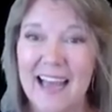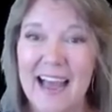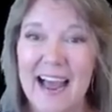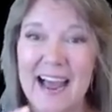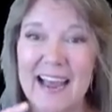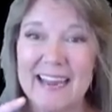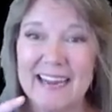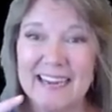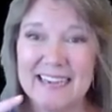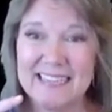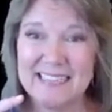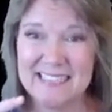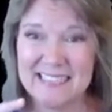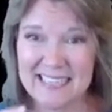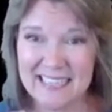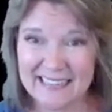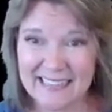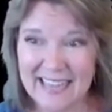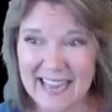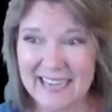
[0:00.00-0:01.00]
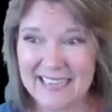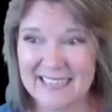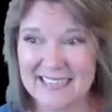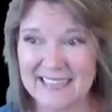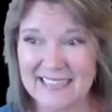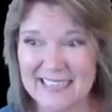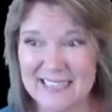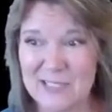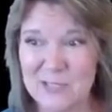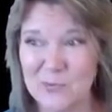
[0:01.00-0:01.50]
I can
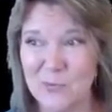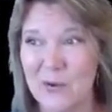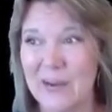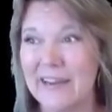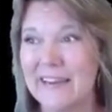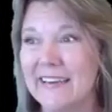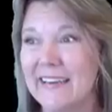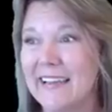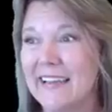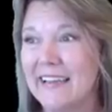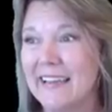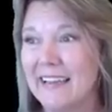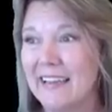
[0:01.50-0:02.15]
select this one,